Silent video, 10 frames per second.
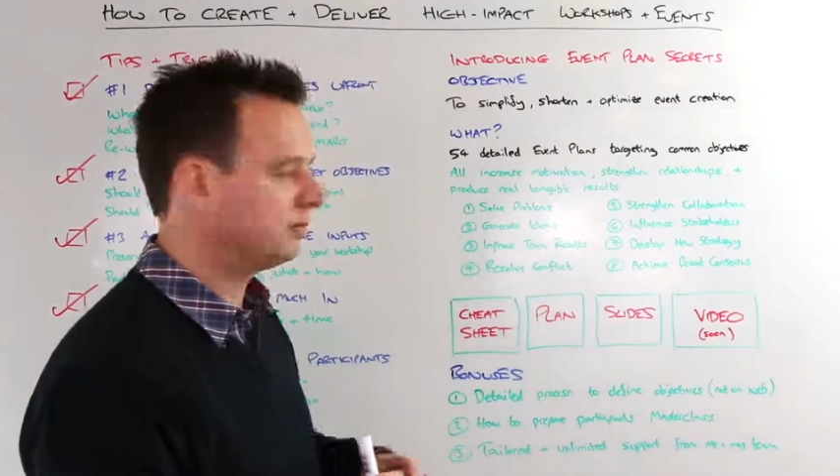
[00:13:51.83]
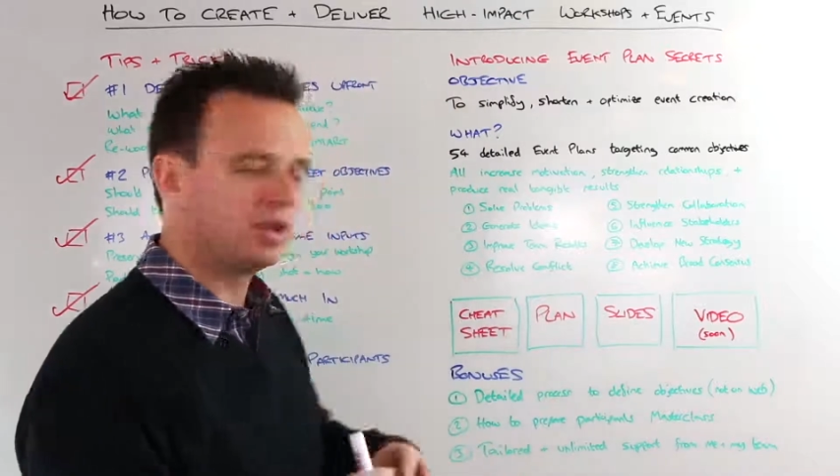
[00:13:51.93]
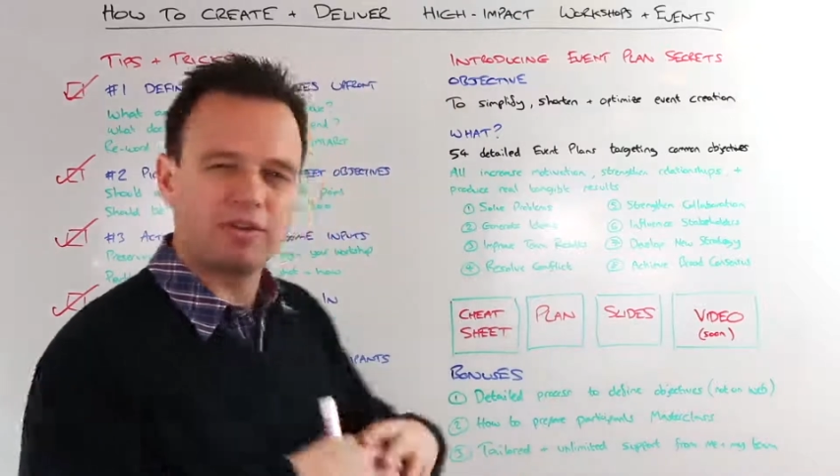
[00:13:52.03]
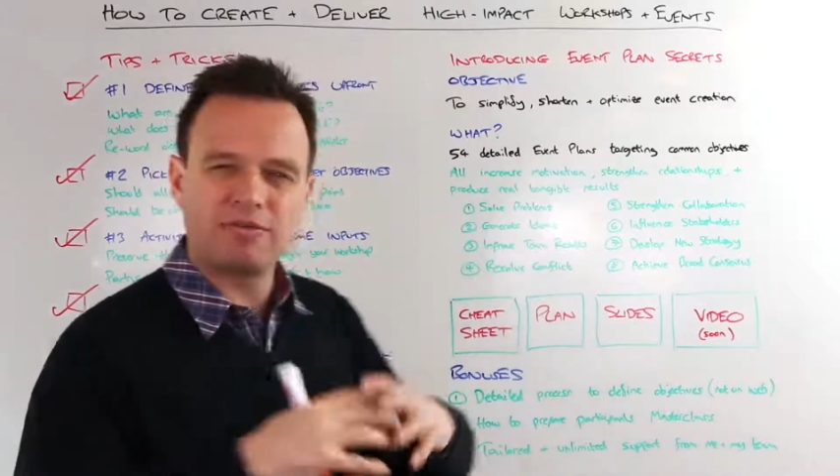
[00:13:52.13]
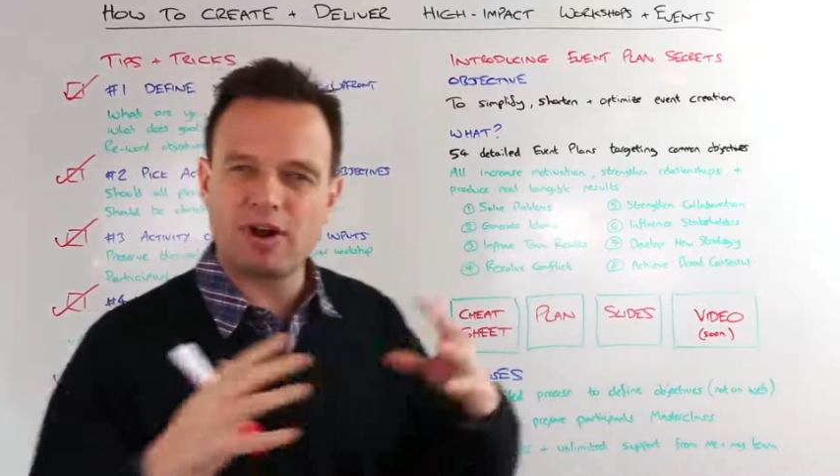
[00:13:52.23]

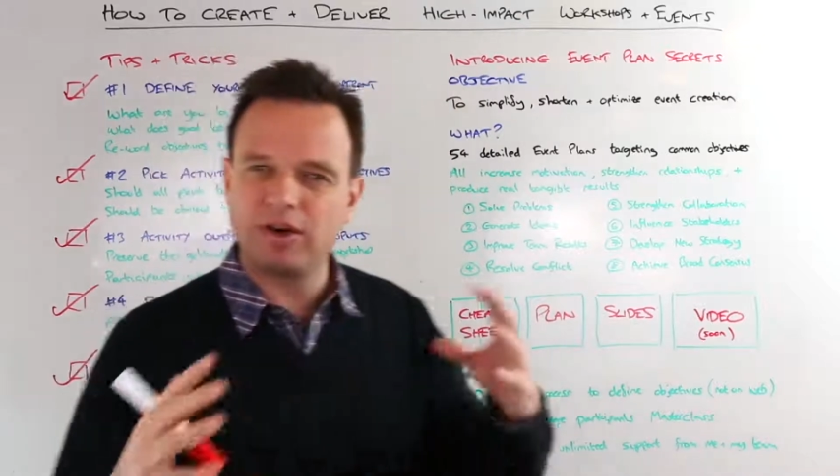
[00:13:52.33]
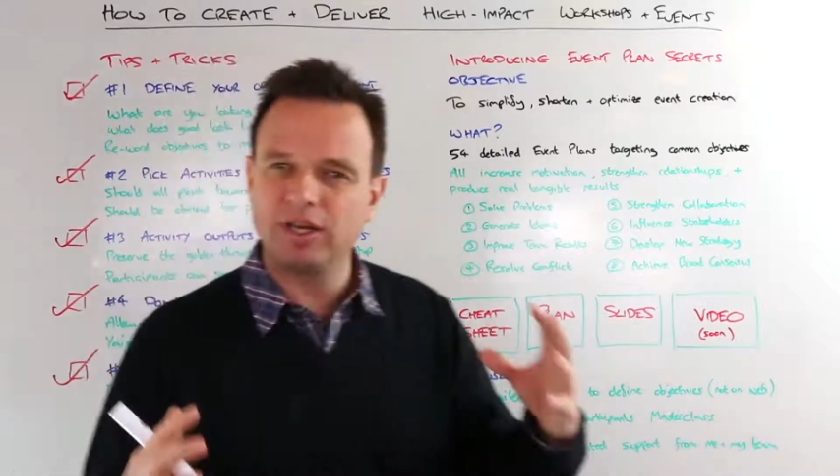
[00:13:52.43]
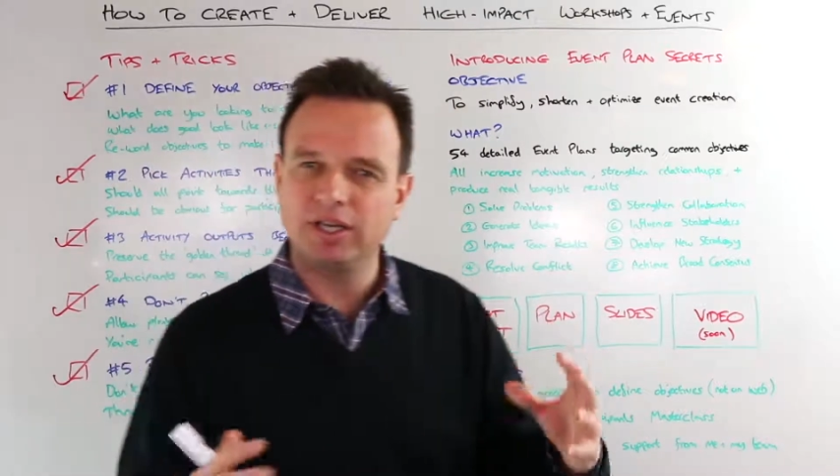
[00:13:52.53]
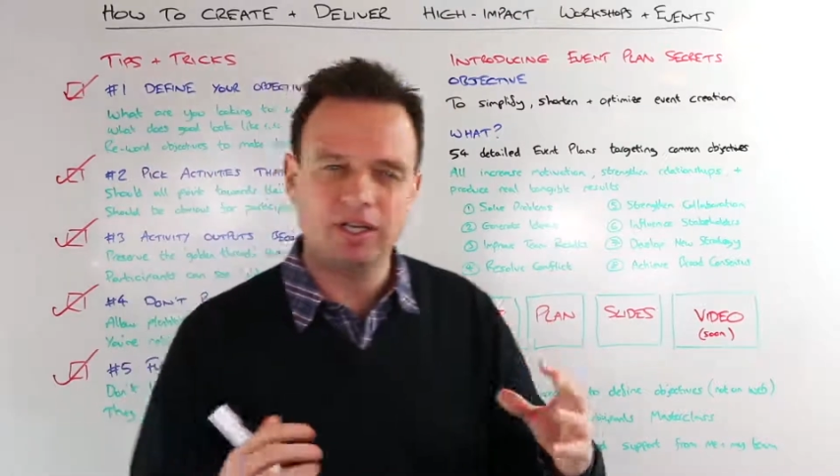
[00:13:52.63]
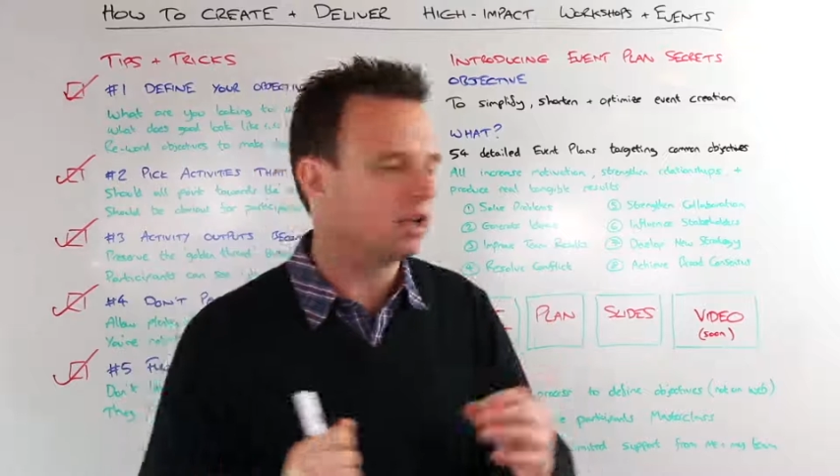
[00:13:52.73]
So they're
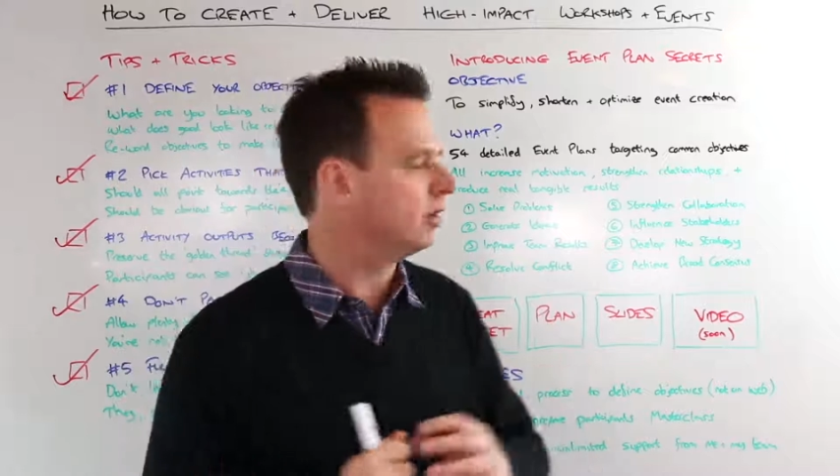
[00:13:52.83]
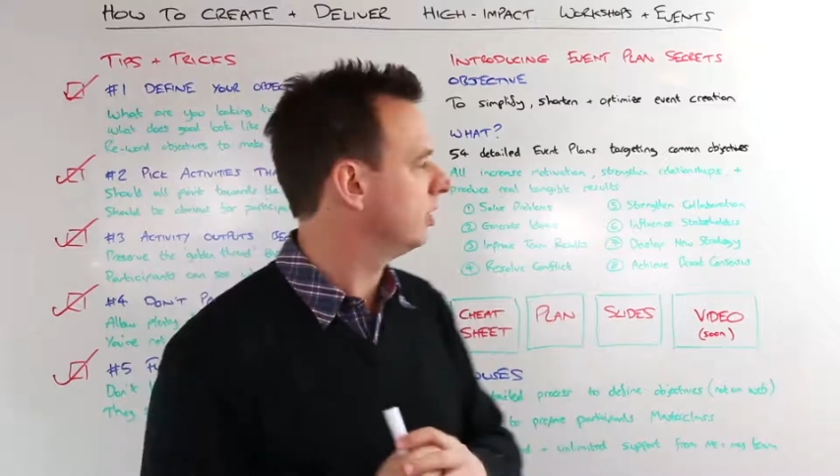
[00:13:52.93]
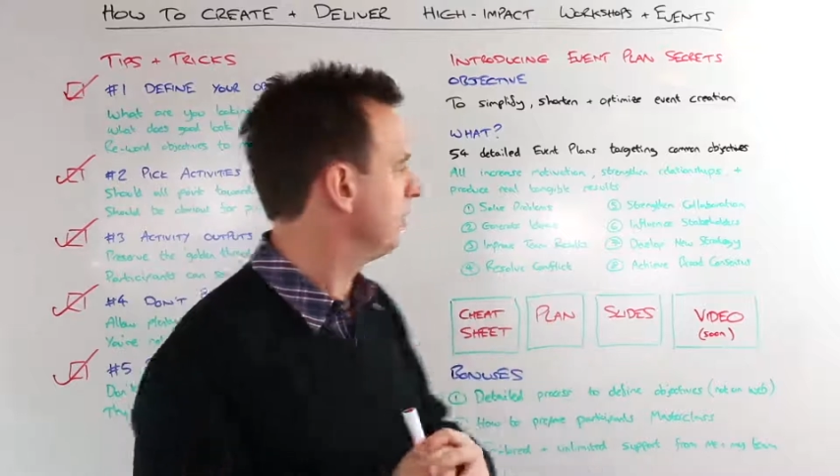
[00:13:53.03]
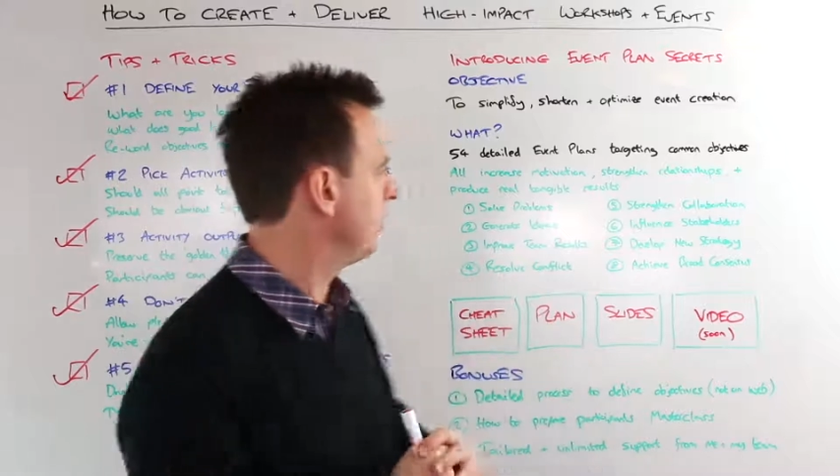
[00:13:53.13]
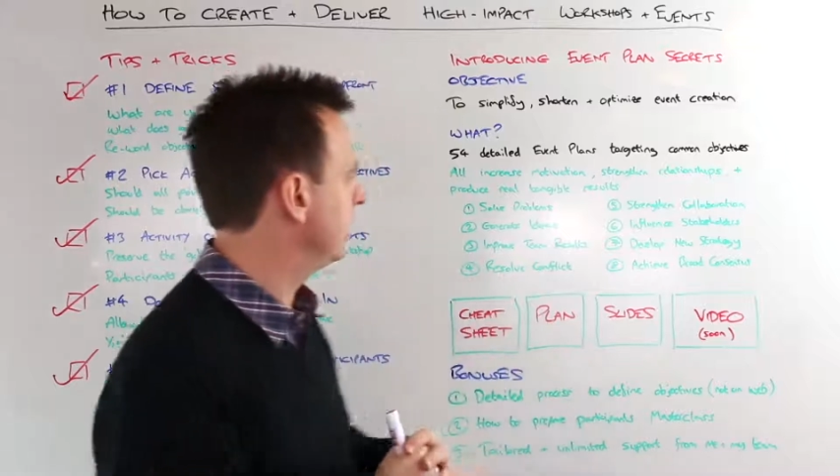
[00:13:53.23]

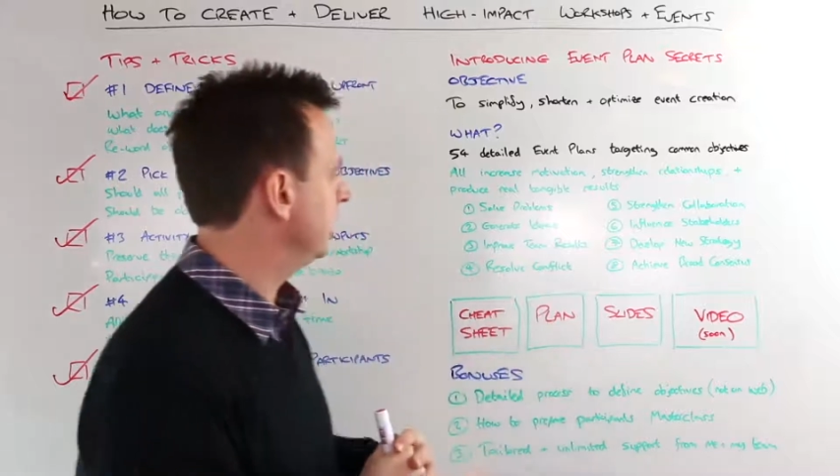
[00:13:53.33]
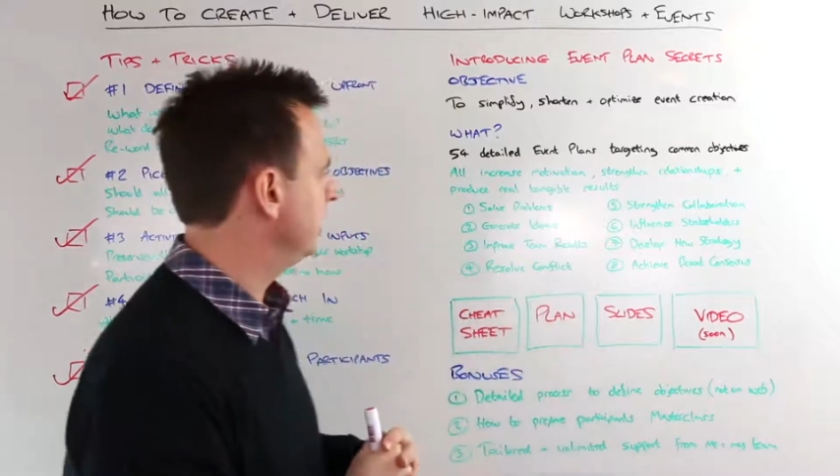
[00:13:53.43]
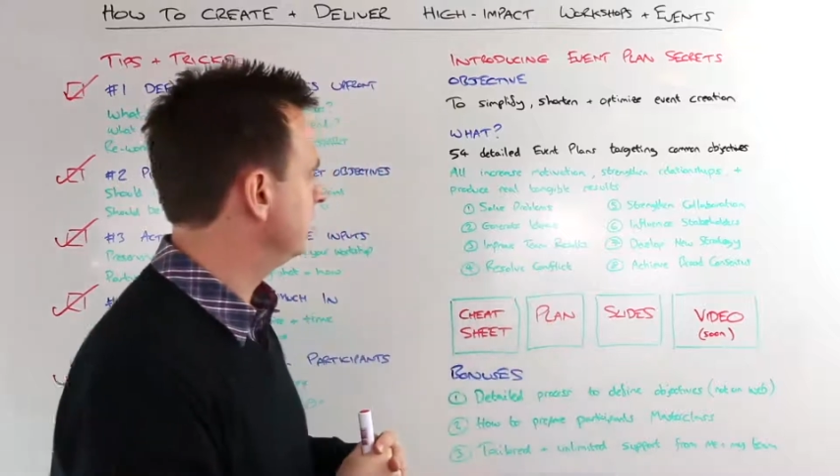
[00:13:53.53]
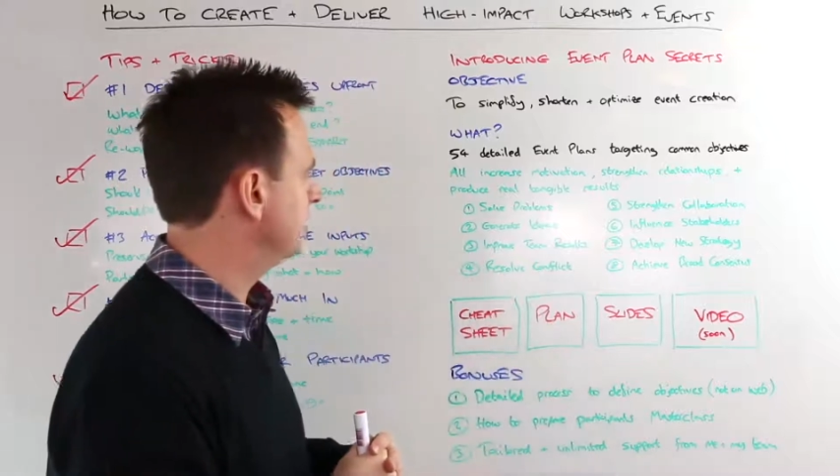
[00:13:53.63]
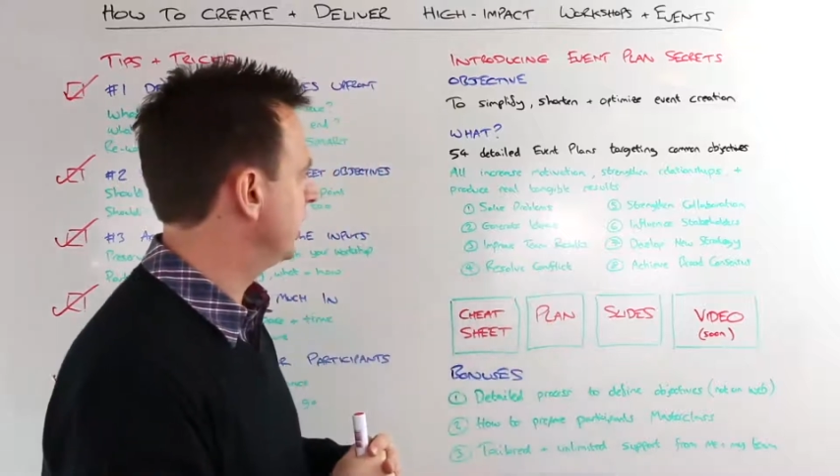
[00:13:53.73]
very
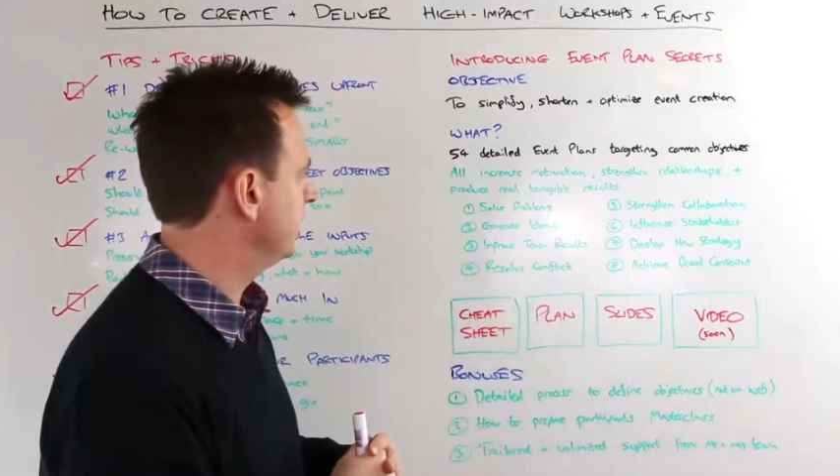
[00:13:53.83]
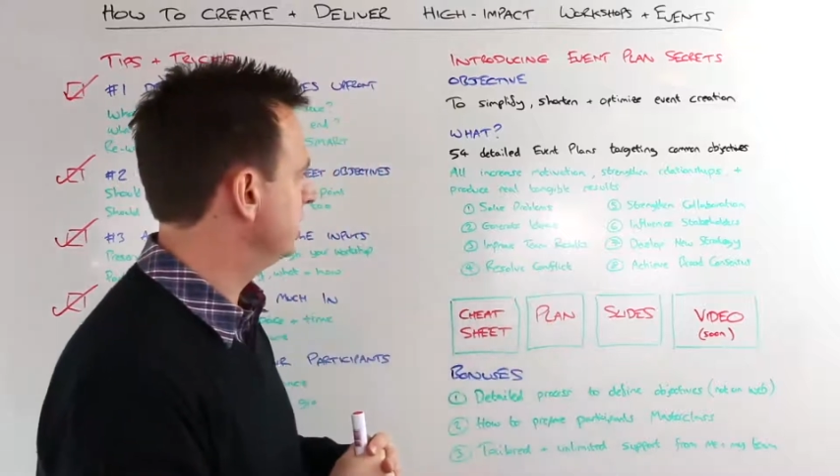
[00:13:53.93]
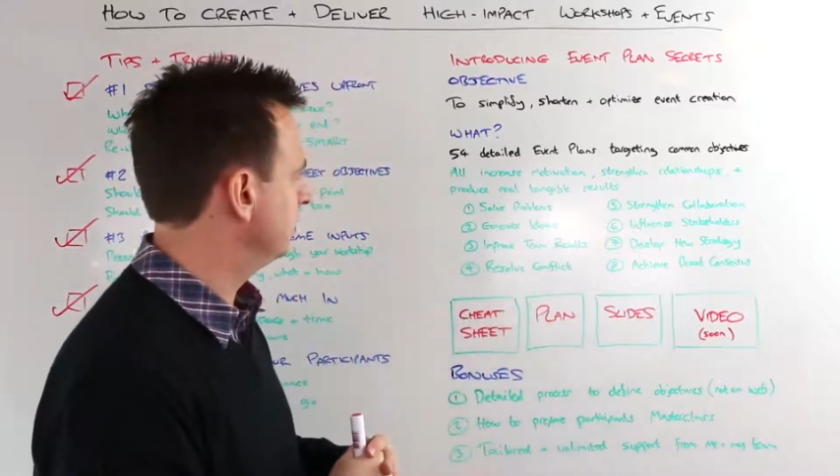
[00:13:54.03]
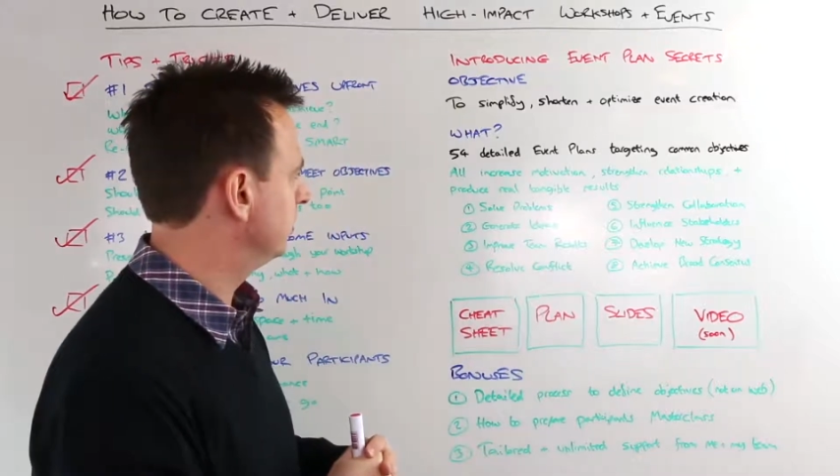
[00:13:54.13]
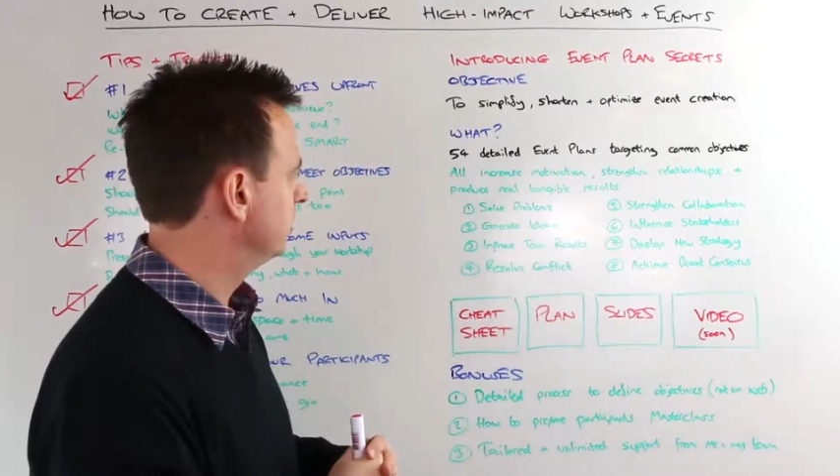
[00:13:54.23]

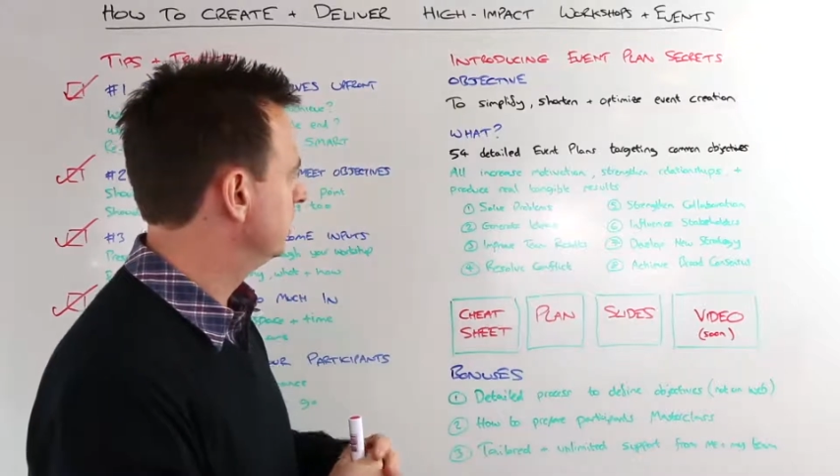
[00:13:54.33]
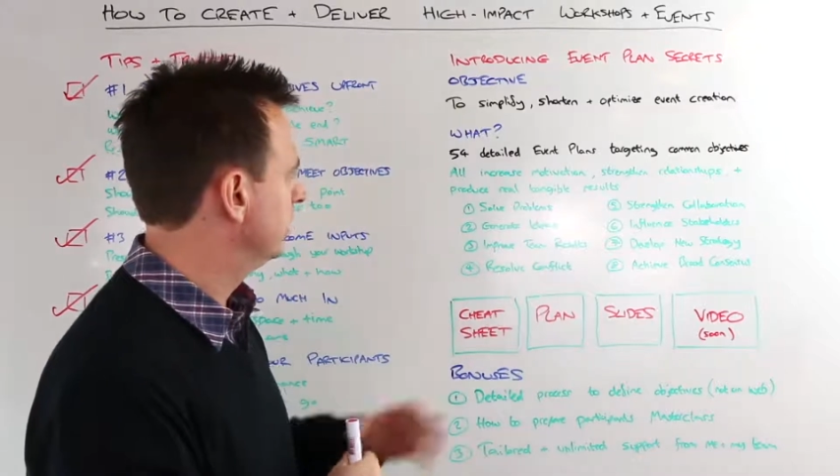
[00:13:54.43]
interchangeable.